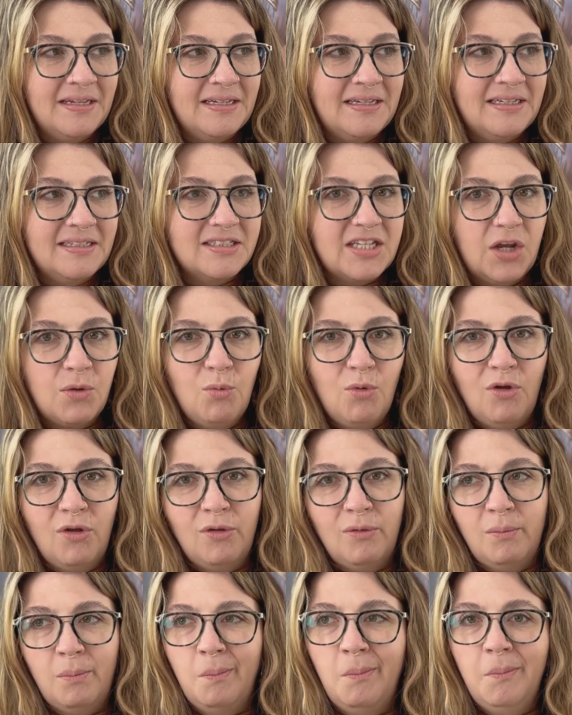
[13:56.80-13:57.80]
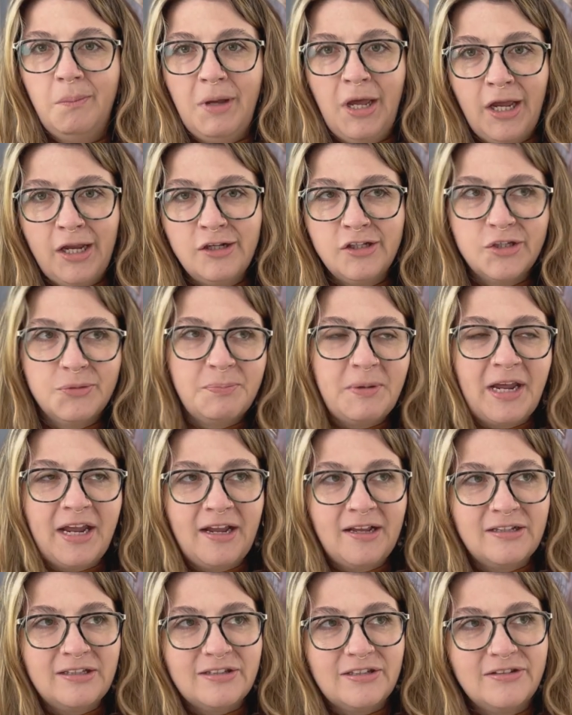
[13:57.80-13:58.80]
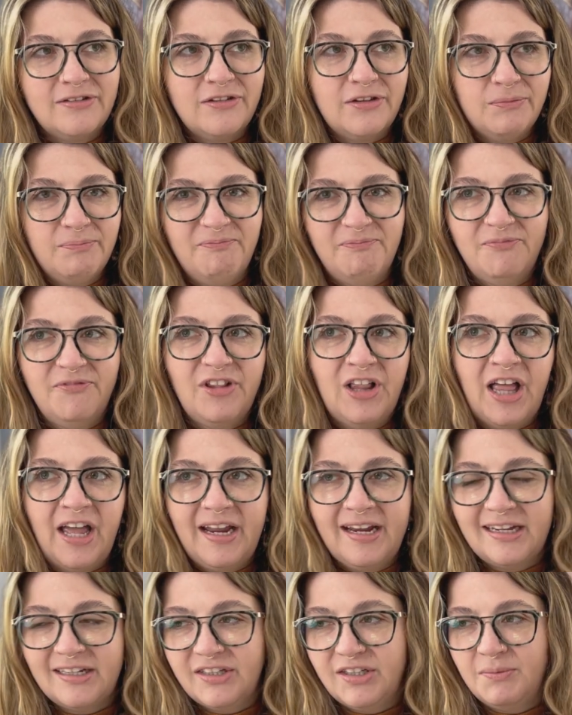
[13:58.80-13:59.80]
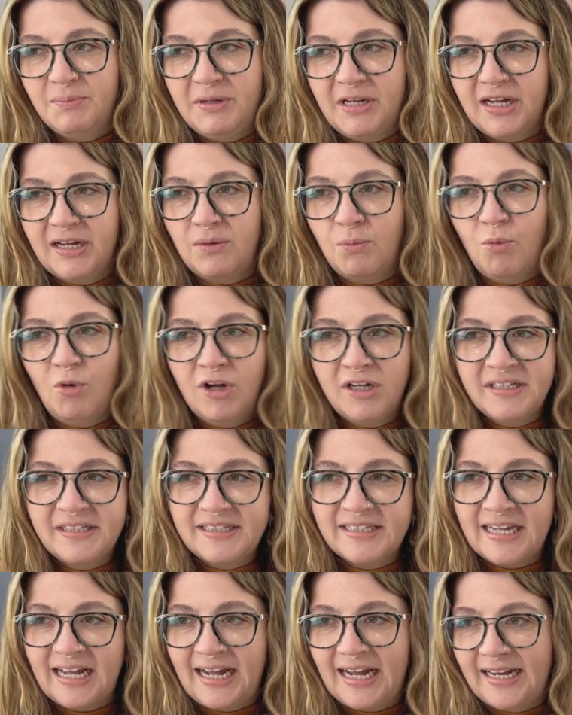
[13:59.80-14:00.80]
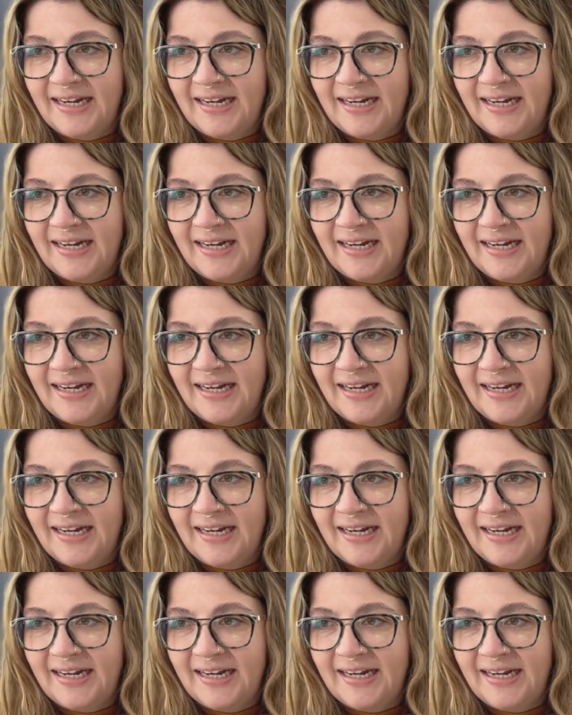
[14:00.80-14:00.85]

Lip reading: it's like, well, men's pants, the fly has to be on one side,